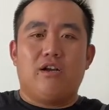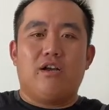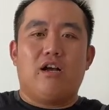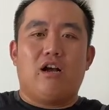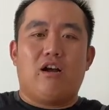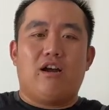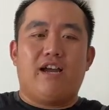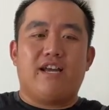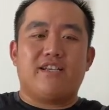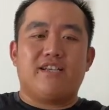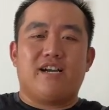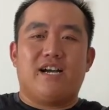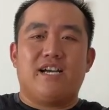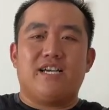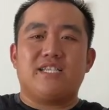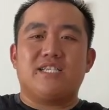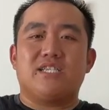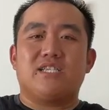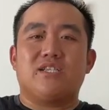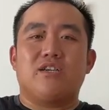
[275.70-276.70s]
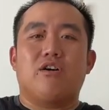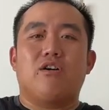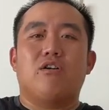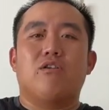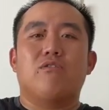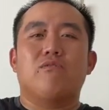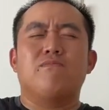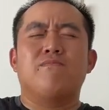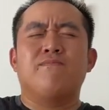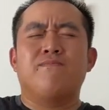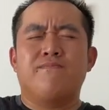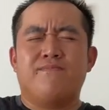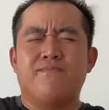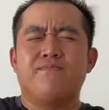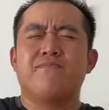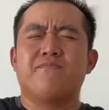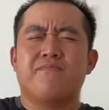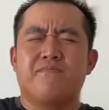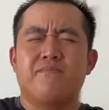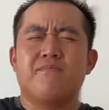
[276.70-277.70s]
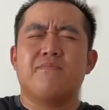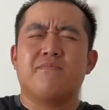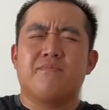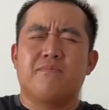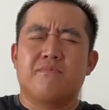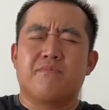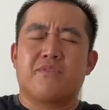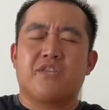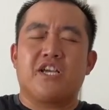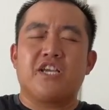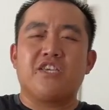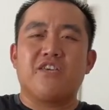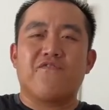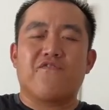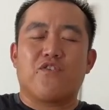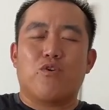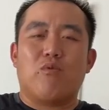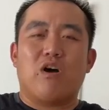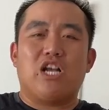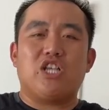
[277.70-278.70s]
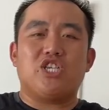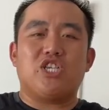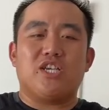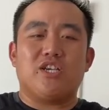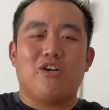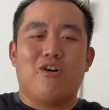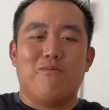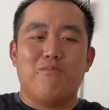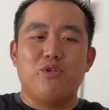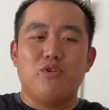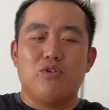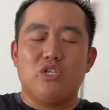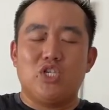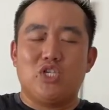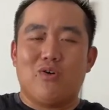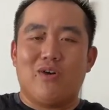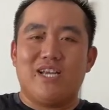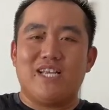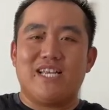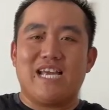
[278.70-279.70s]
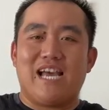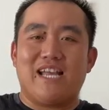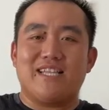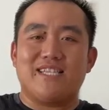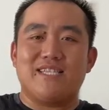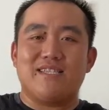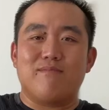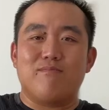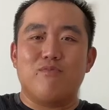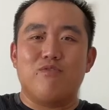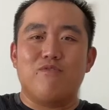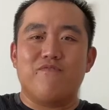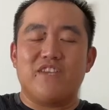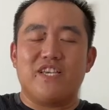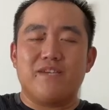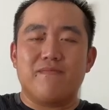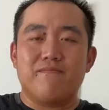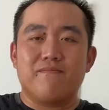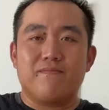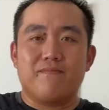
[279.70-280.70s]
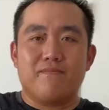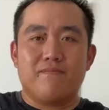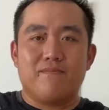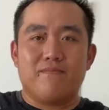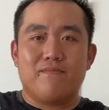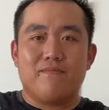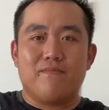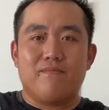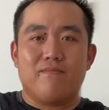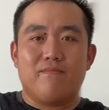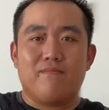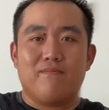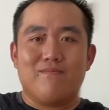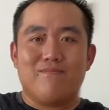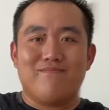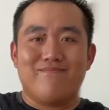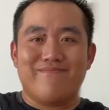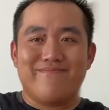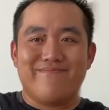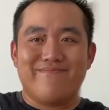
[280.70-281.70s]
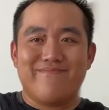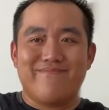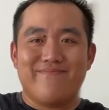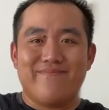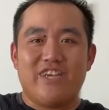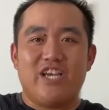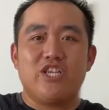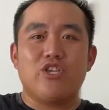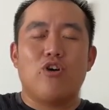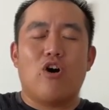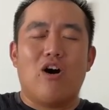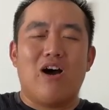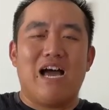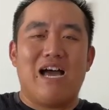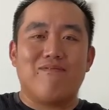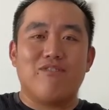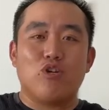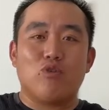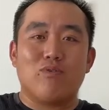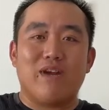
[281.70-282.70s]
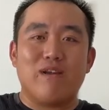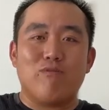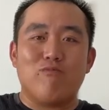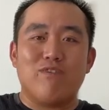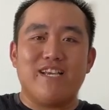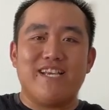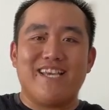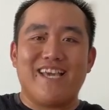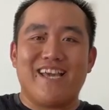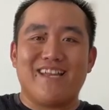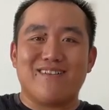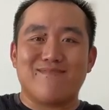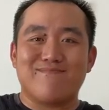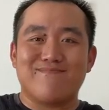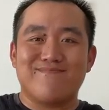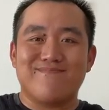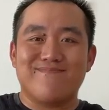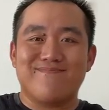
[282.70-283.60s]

Alright guys, so thank you for watching. Hope you enjoyed that movie. And you all have a great weekend.